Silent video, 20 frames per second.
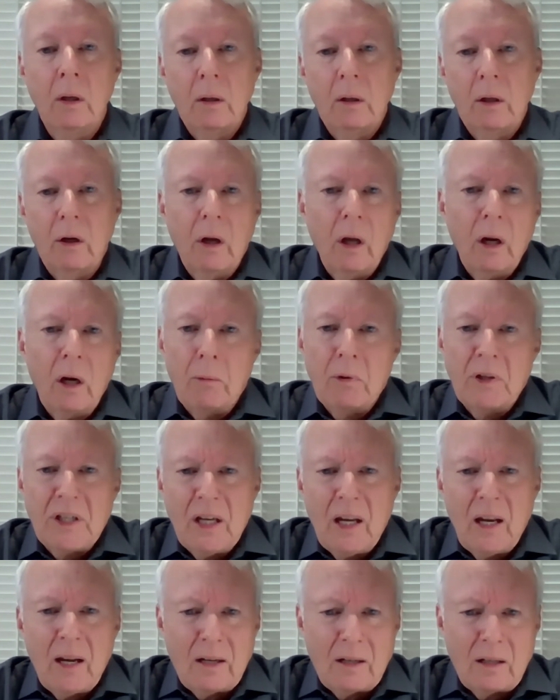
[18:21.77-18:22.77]
You're going to
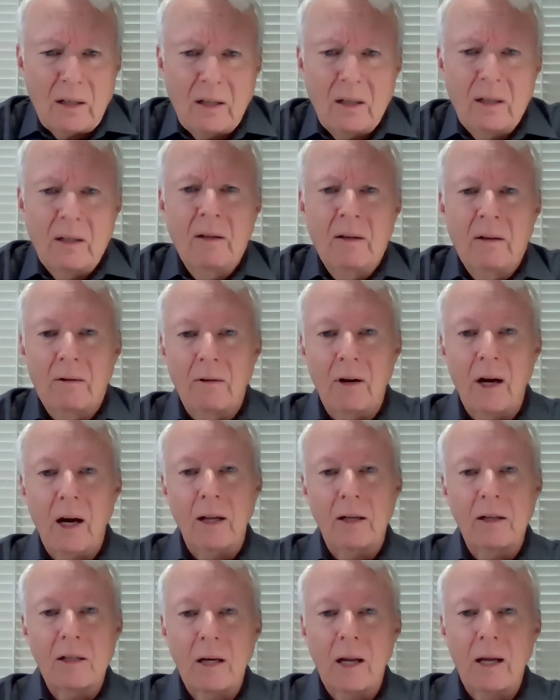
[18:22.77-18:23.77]
resist, right?
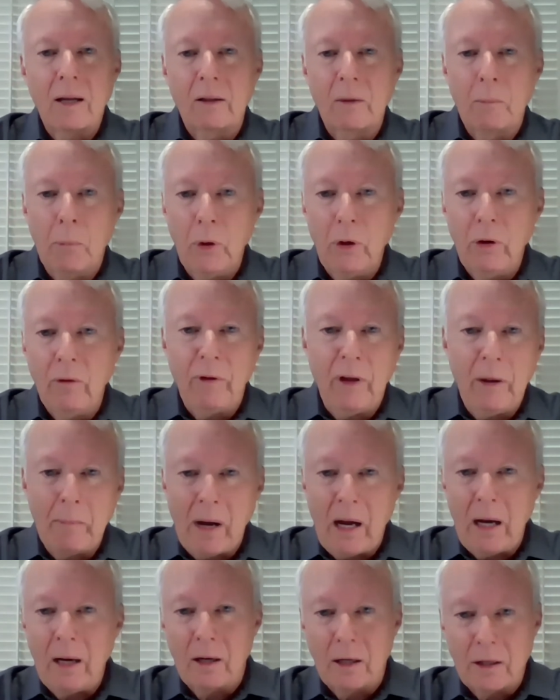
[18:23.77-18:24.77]
It's like the movie
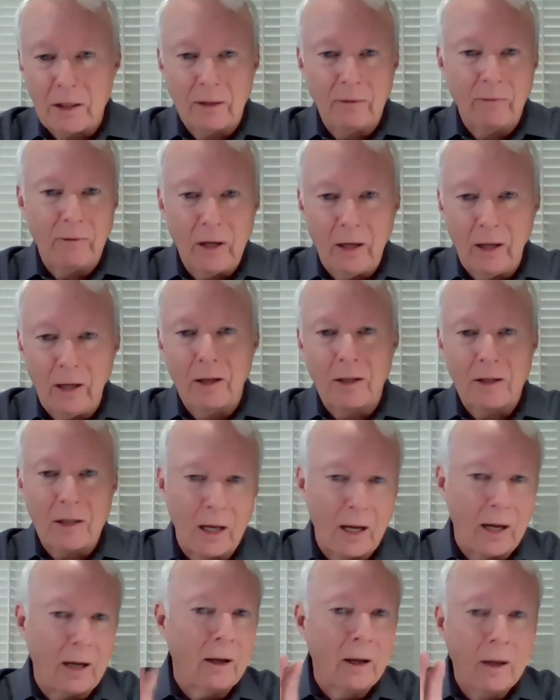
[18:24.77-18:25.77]
My Cousin Vinny. It's
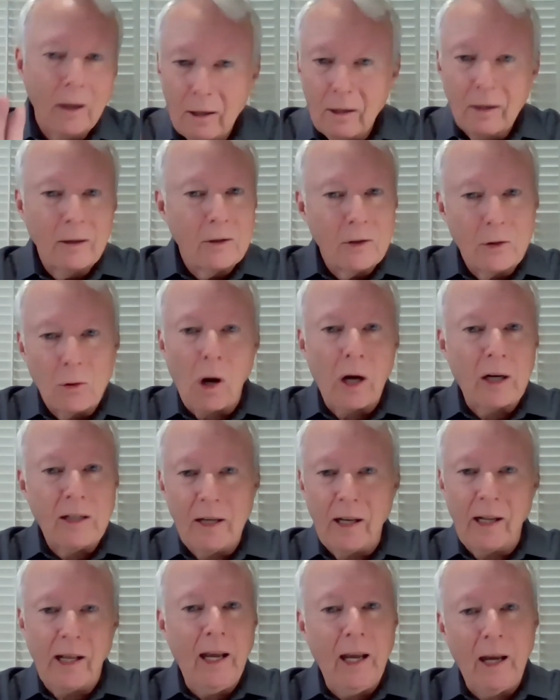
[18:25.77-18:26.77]
like, talk
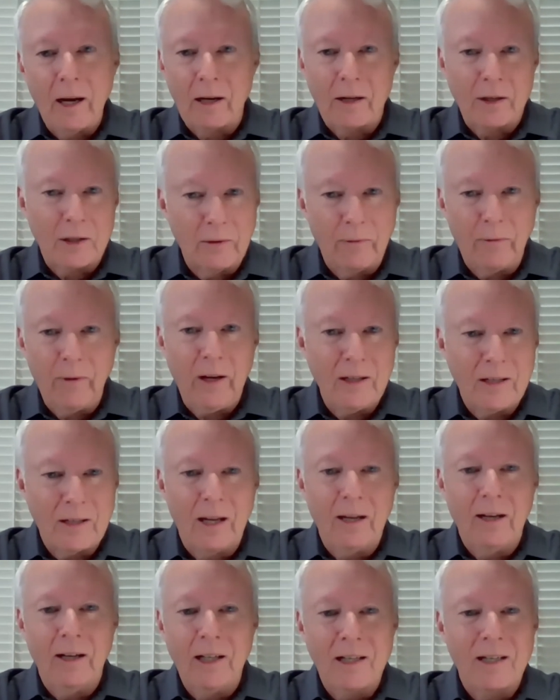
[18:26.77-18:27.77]
to the hand because the face
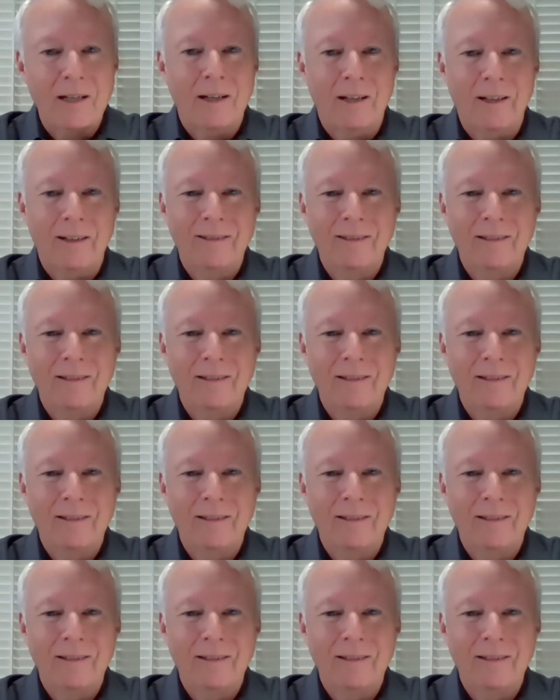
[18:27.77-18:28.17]
ain't listening.